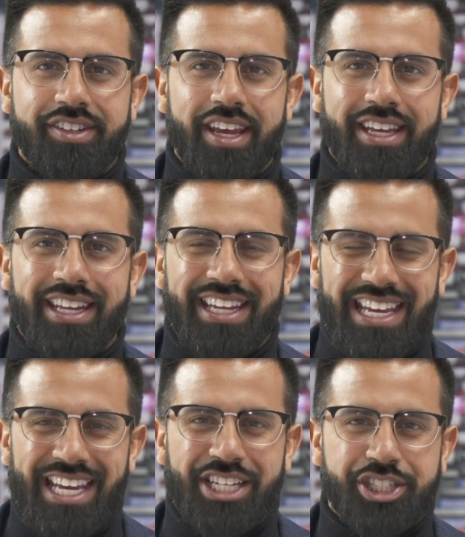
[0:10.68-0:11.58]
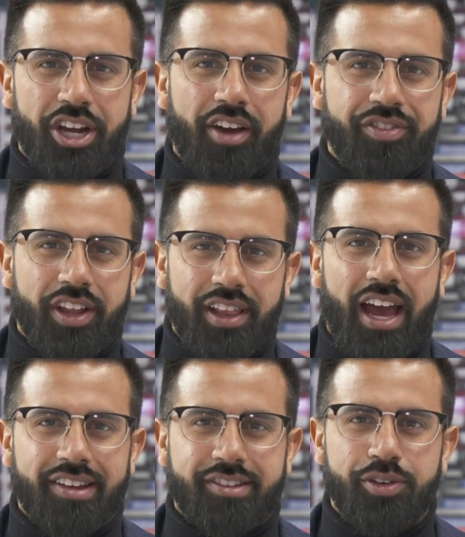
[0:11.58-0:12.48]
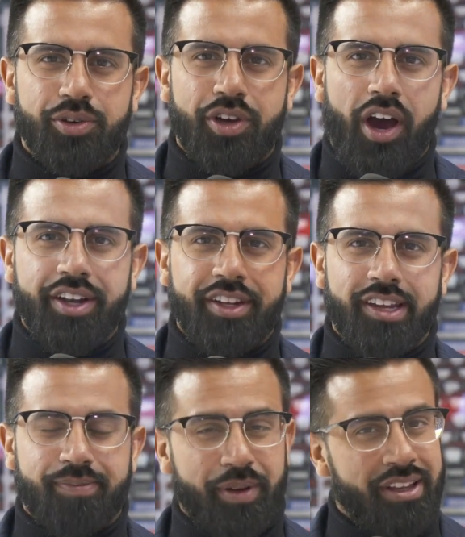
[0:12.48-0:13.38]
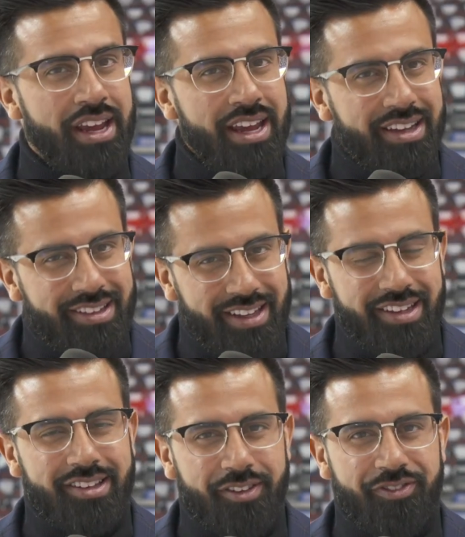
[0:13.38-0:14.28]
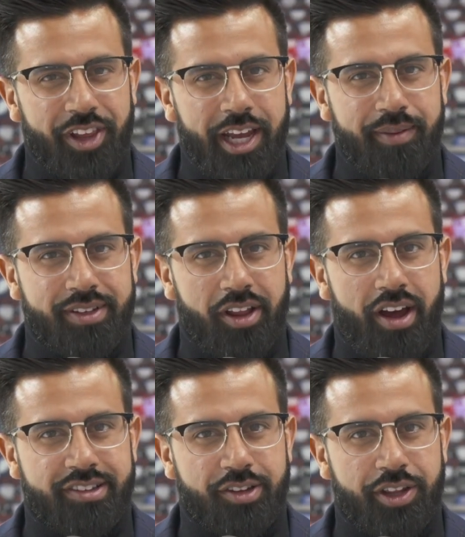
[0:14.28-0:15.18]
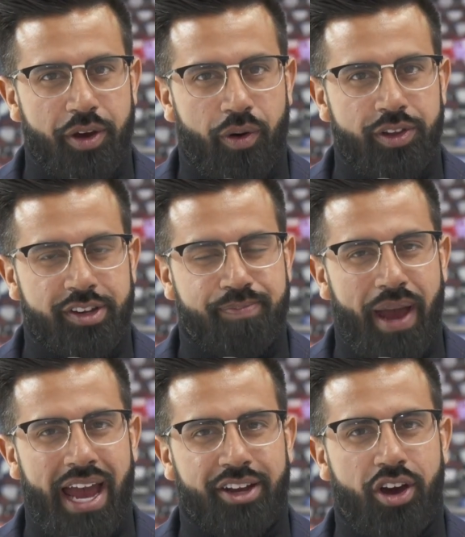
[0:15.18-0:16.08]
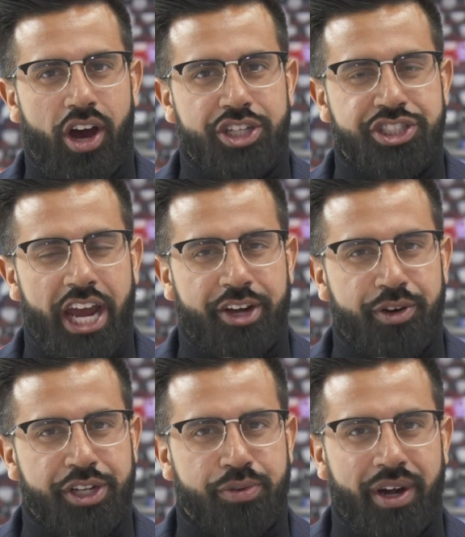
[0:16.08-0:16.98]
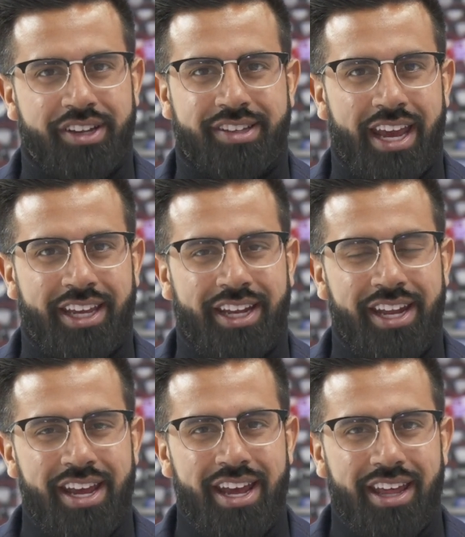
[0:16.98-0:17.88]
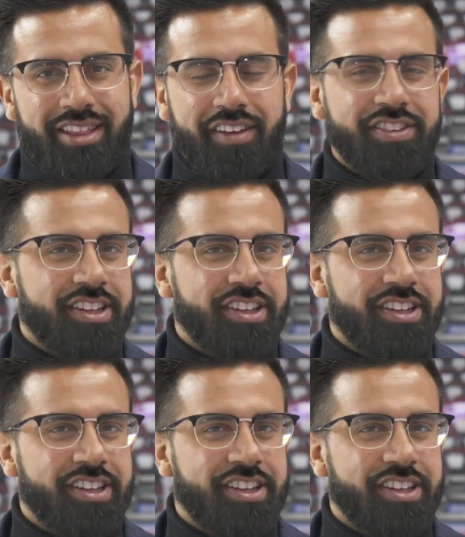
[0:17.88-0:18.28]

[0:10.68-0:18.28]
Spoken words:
taken each of the last two contests. But since the Flames lost to the Oilers back on January 22nd, they've